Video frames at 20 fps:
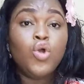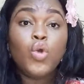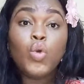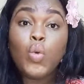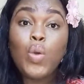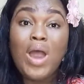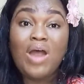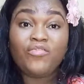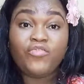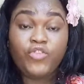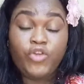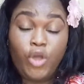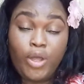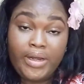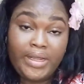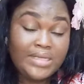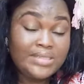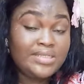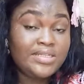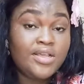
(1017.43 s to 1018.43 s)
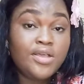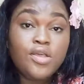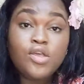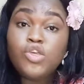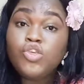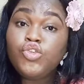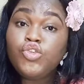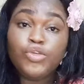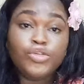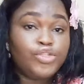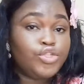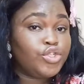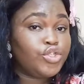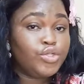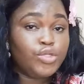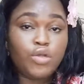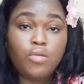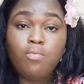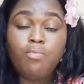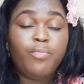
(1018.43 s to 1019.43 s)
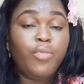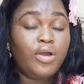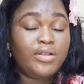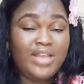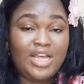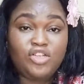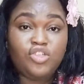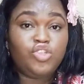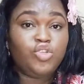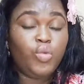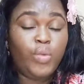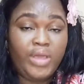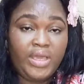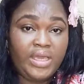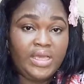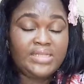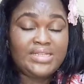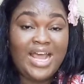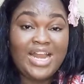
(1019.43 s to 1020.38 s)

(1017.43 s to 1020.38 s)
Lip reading: who have done it, you shouldn't bother doing it.